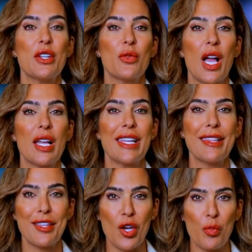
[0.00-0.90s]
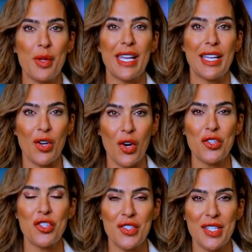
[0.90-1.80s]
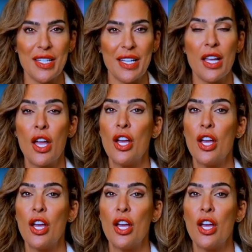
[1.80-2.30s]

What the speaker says: Iran, Ethiopia, and Argentina